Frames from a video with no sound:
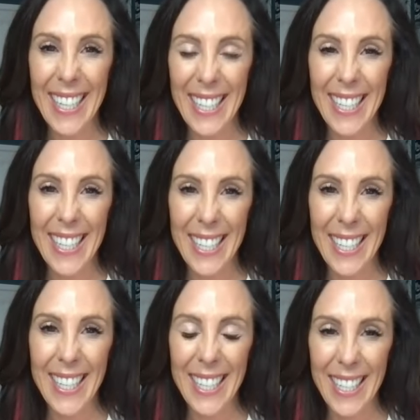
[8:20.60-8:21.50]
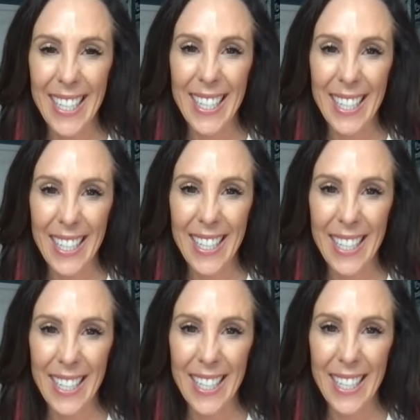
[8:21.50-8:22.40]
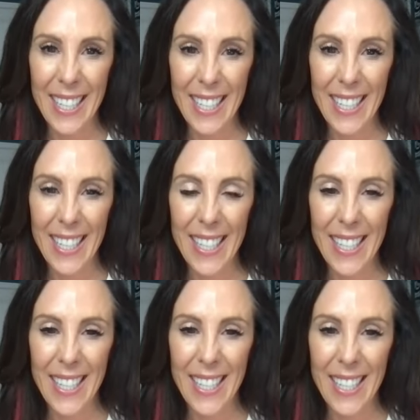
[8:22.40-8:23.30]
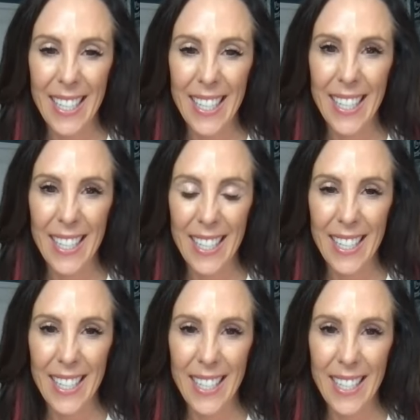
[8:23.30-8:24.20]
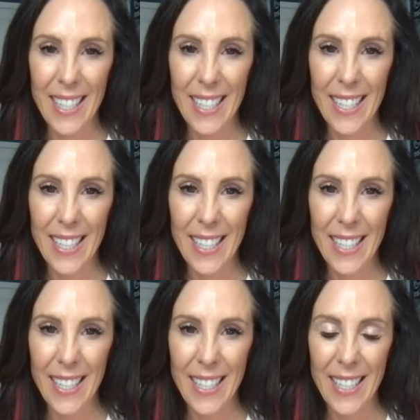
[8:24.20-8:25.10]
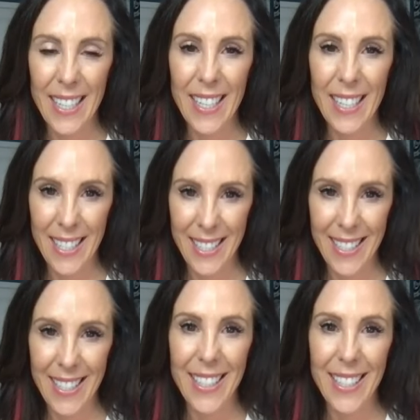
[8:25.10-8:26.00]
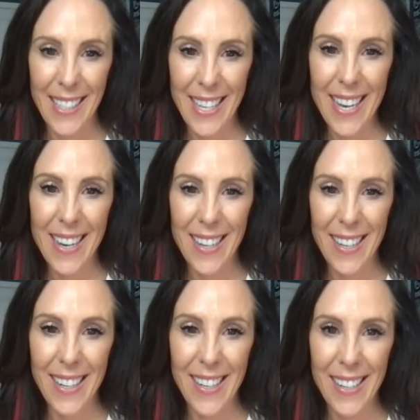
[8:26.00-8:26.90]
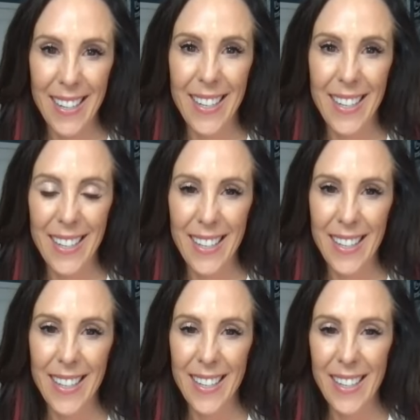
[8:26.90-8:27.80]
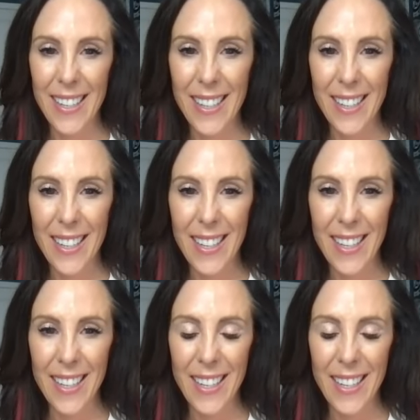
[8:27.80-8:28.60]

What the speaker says: This person isn't speaking.